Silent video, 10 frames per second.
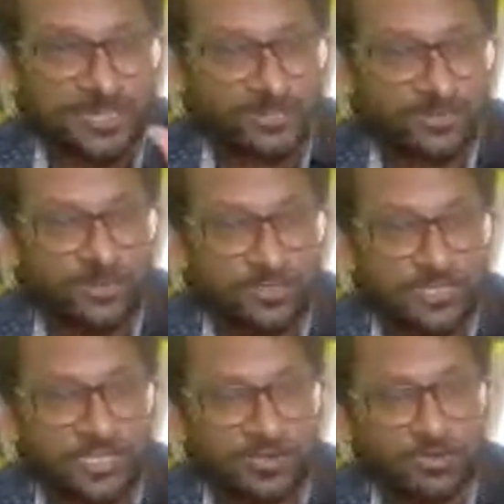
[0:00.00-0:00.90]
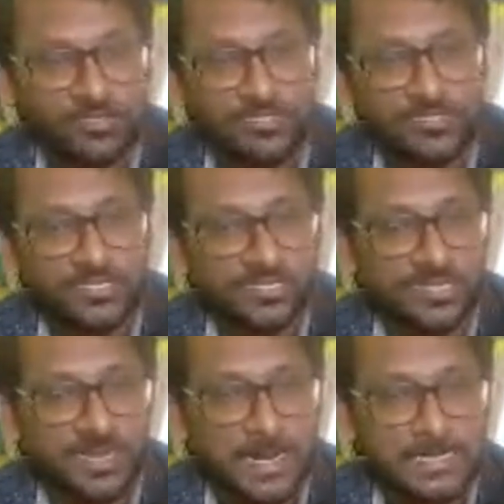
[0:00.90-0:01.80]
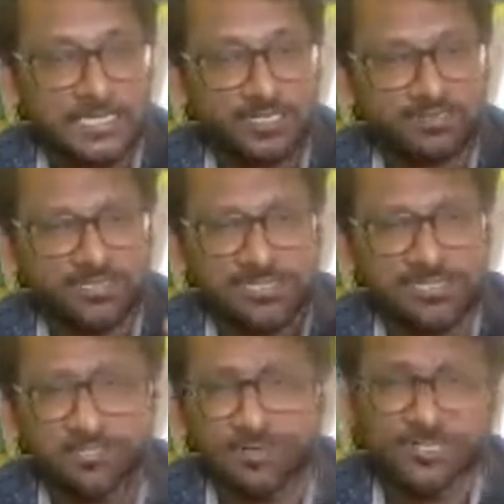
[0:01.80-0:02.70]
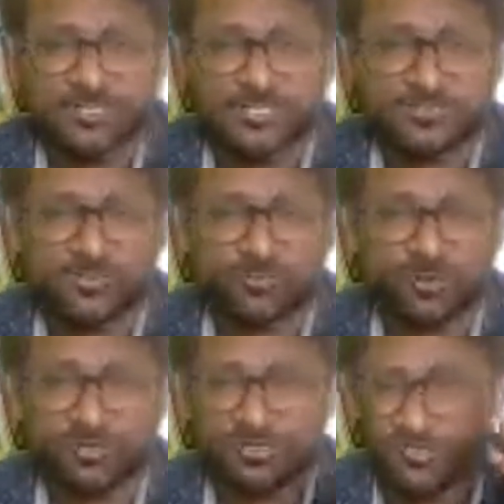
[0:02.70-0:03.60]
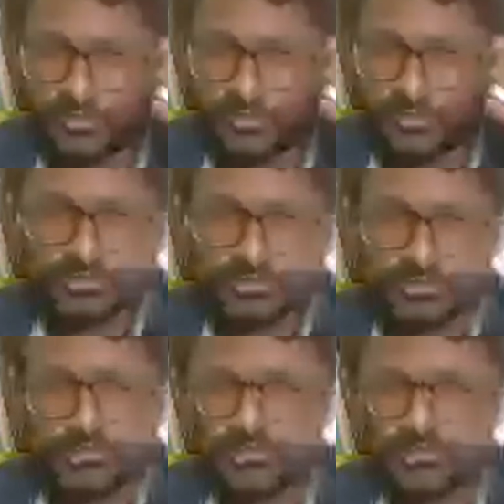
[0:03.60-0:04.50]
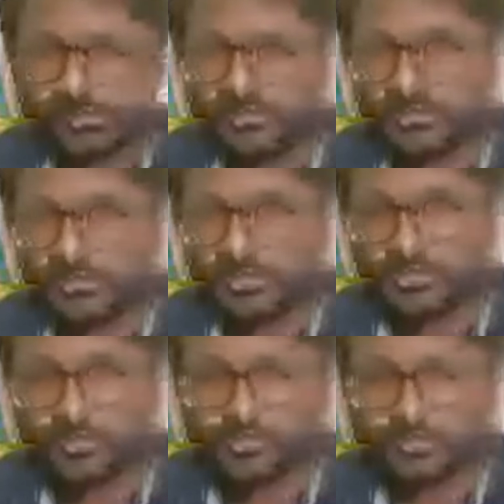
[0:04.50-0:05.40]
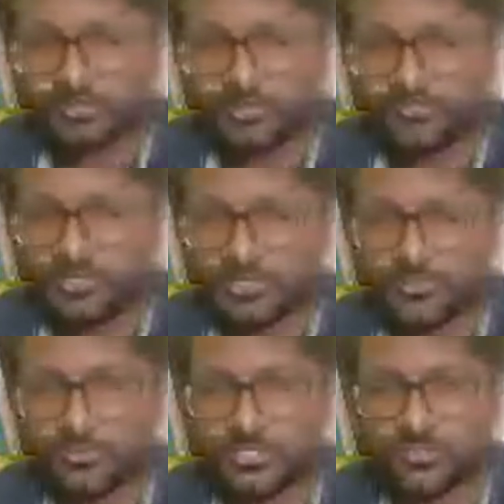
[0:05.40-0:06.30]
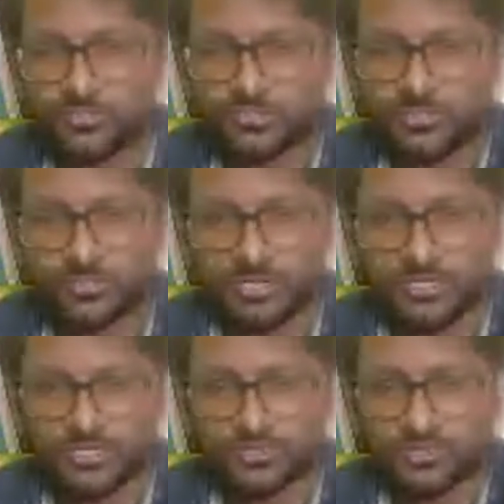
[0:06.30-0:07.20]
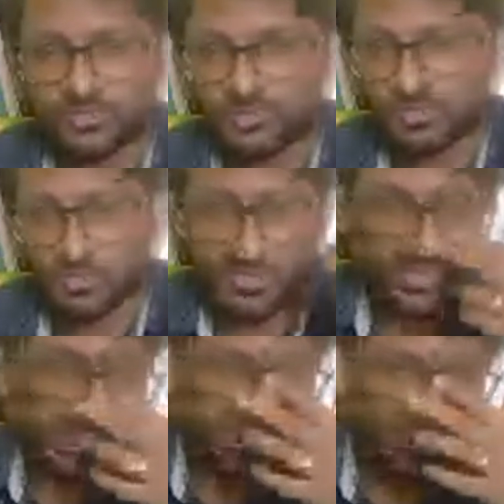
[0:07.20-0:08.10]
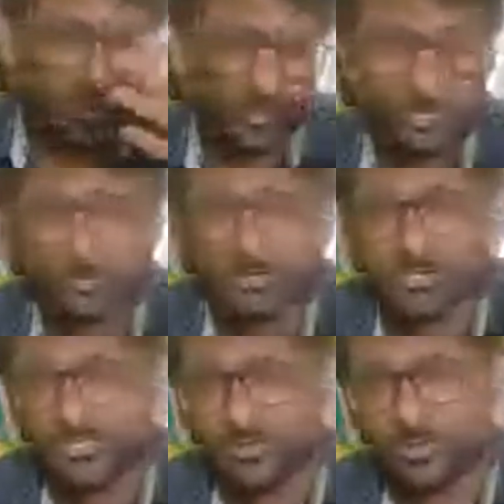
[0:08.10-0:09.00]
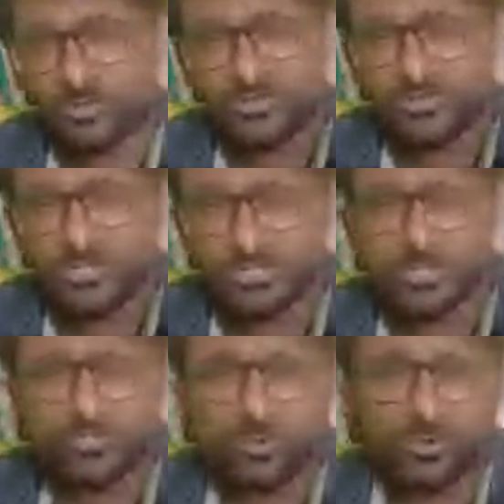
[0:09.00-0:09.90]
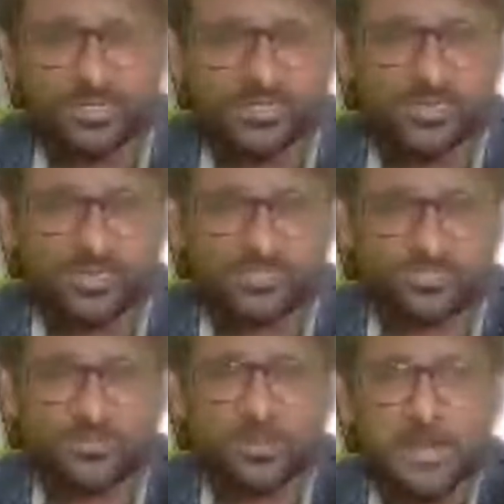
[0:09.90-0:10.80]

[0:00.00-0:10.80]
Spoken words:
ecology and reproduction is not volatile. You can really remember reproductive the first units of reproduction or reproduction in organisms is not volatile actually.